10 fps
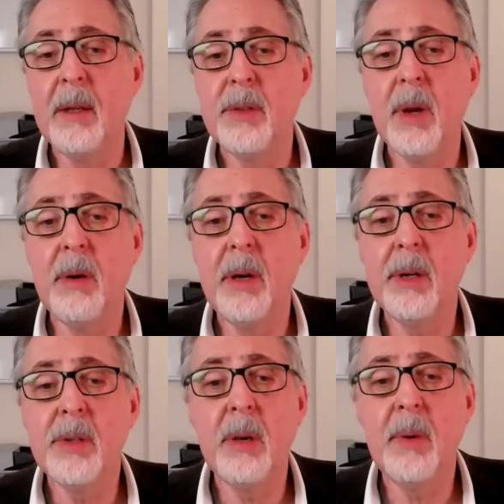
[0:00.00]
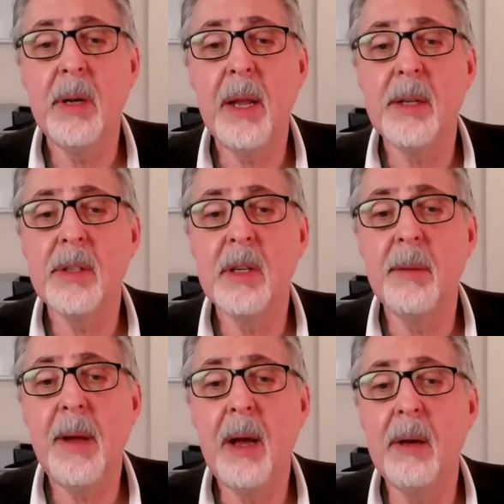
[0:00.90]
So here's someone asking
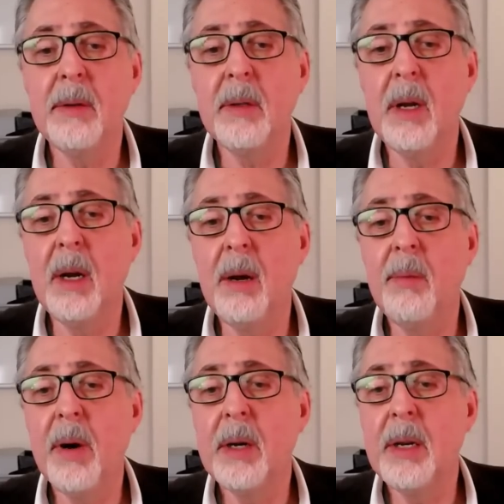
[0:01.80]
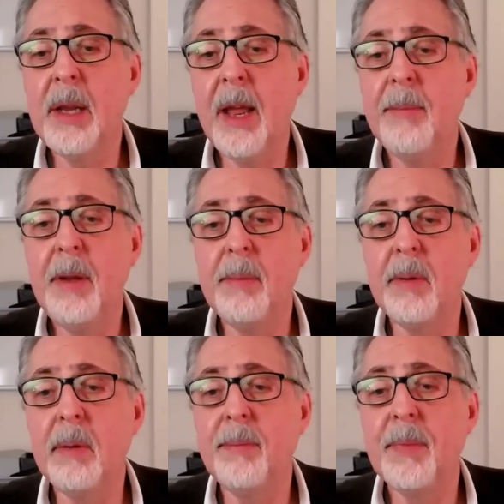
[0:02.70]
about where can gay
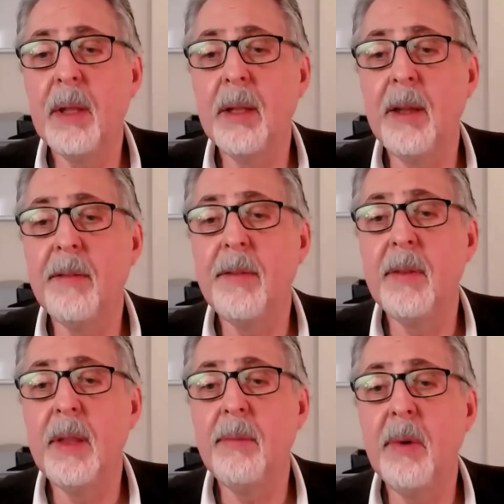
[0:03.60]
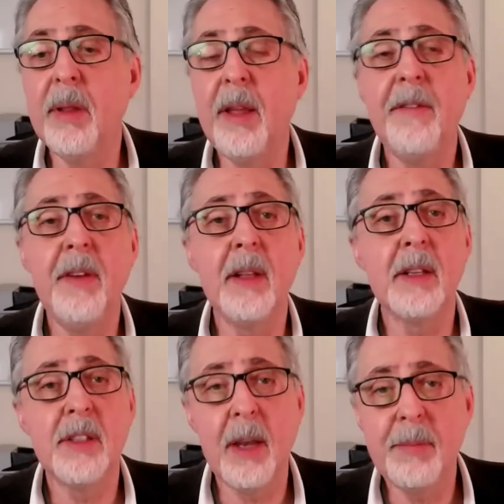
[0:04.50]
people live where they feel
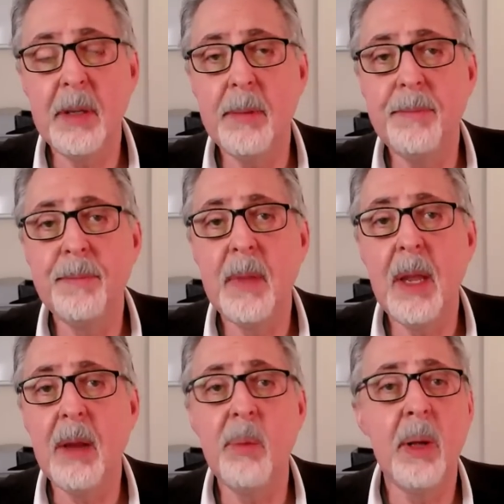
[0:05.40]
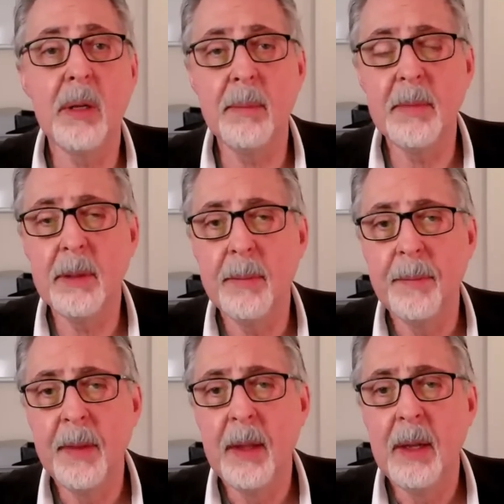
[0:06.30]
accepted and welcomed.
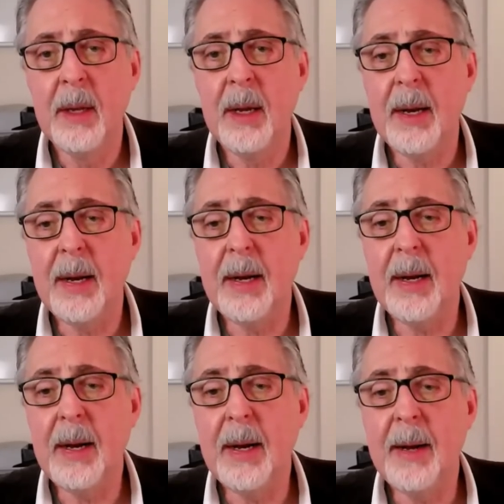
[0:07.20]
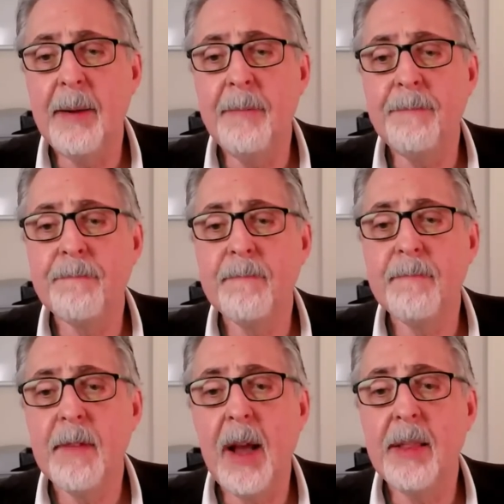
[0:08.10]

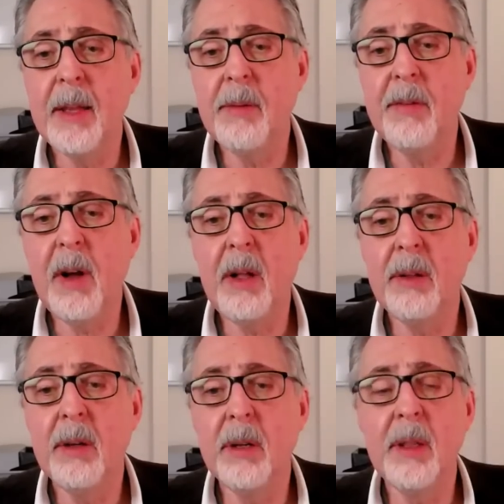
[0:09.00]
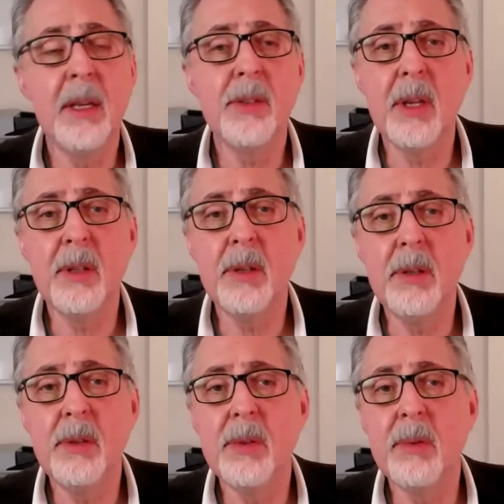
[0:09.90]
I think we've all heard things on the
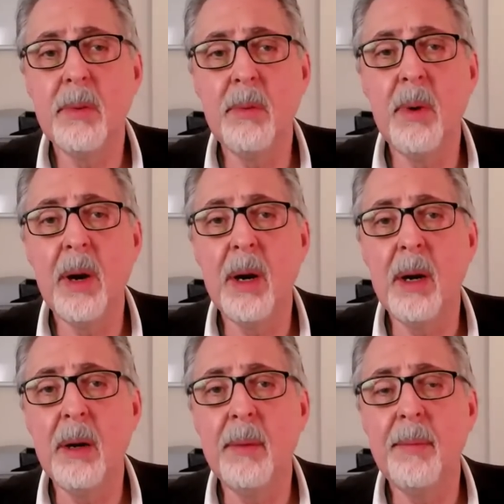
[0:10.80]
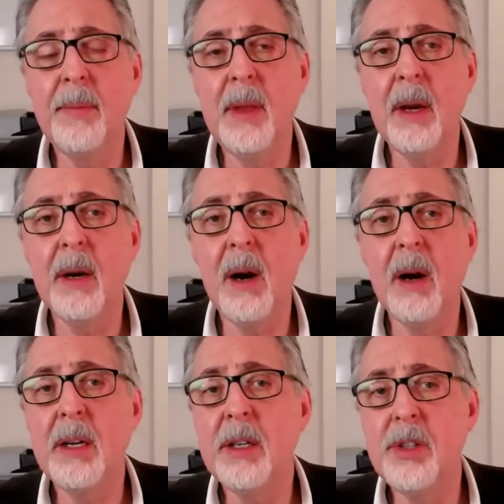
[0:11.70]
news where there
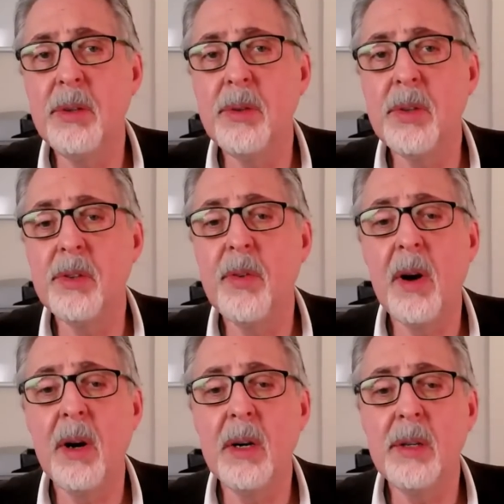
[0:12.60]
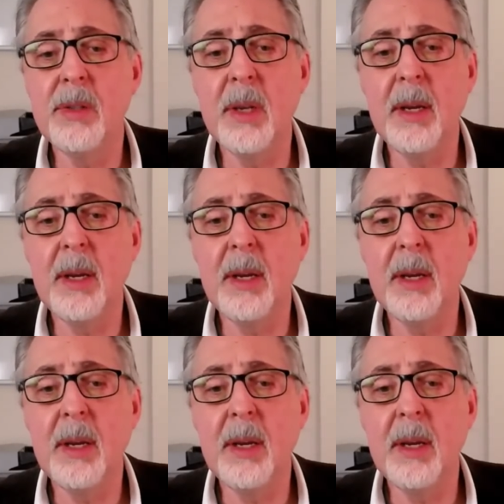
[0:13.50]
are issues as far as